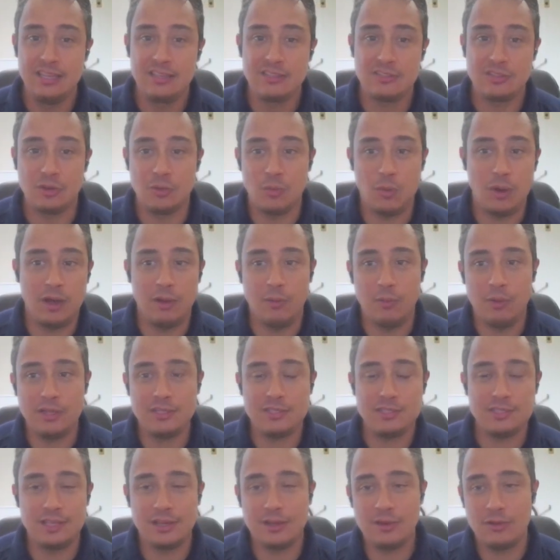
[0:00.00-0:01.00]
so what,
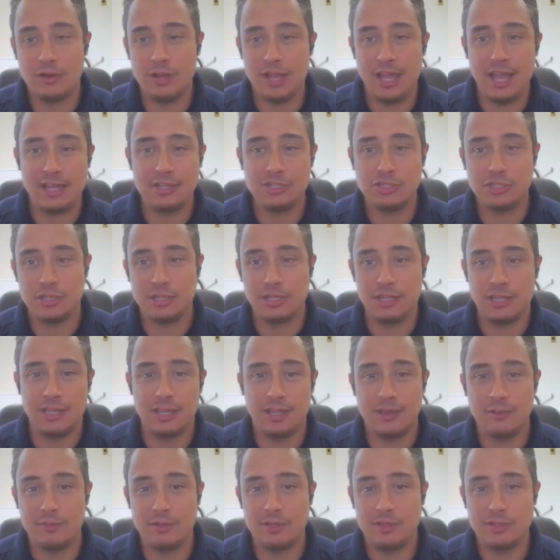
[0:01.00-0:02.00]
what's the connection
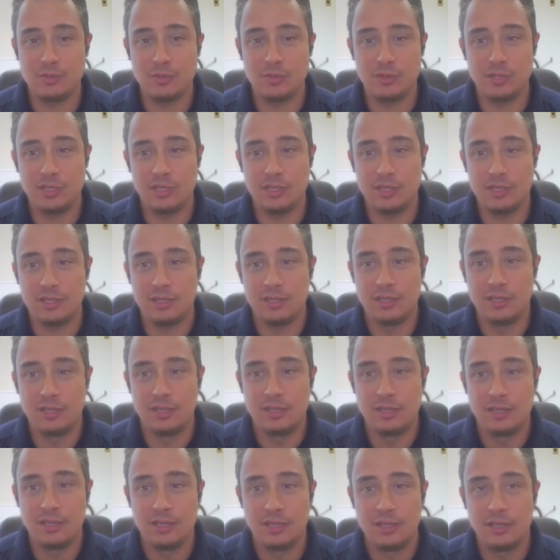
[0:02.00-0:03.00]
like between
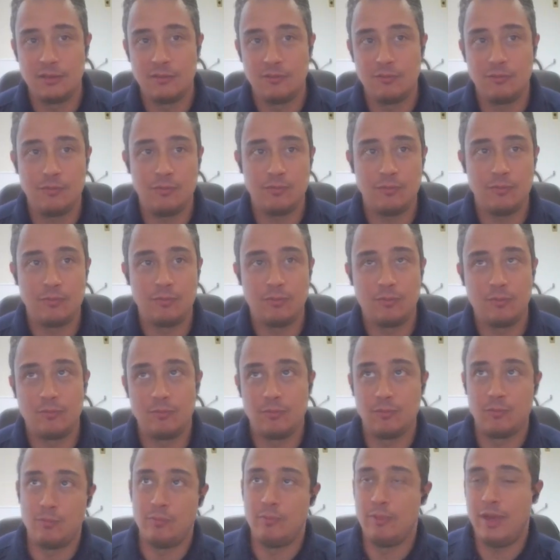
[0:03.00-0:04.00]

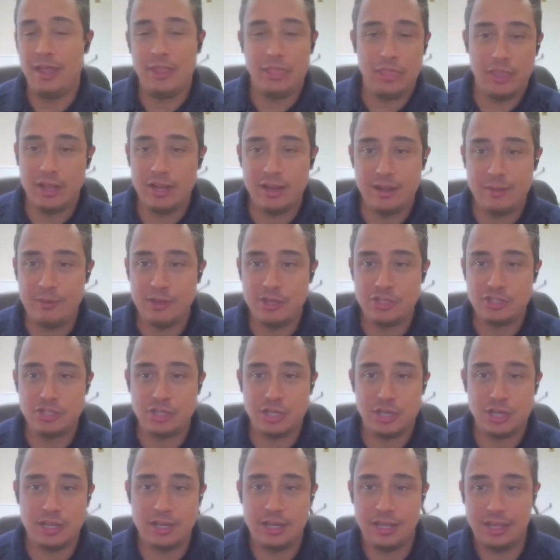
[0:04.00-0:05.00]
methane
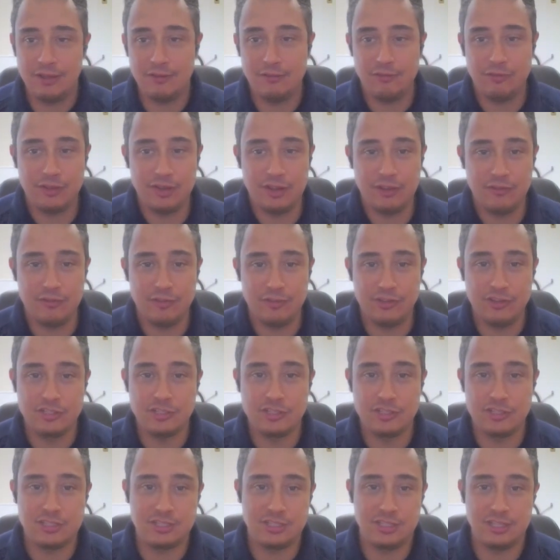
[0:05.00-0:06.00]
emission and feed
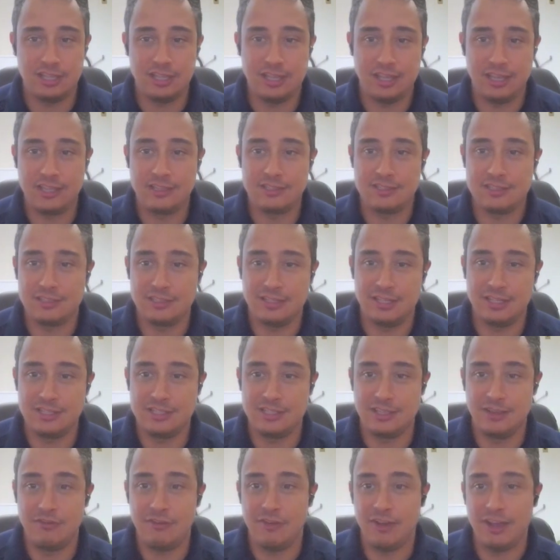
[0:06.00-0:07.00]
efficiency like is it,
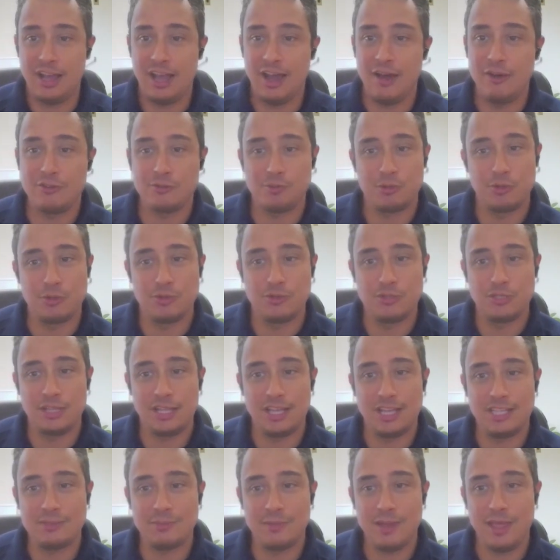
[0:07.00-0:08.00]
does, if a cow is
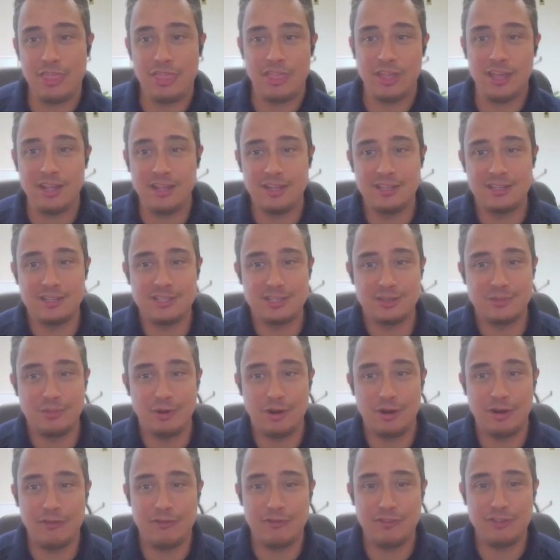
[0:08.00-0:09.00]
producing less methane is she
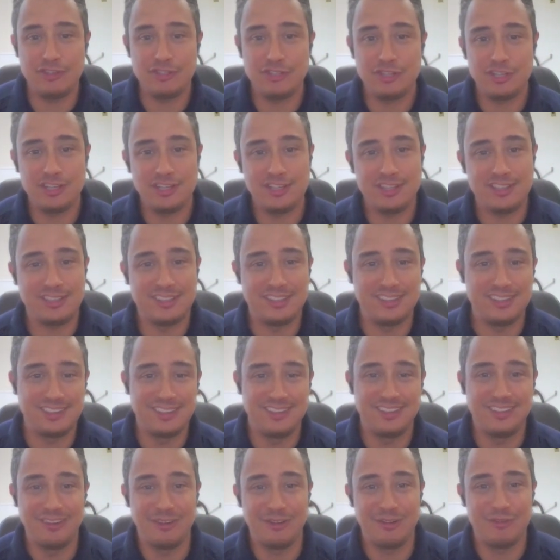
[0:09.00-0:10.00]
more efficient and
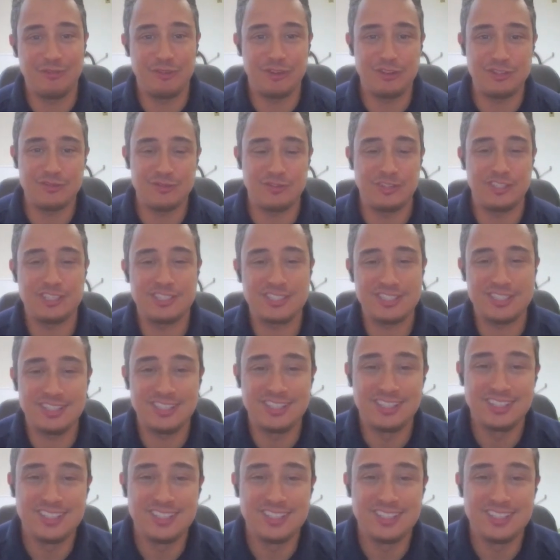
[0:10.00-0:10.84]
or vice versa?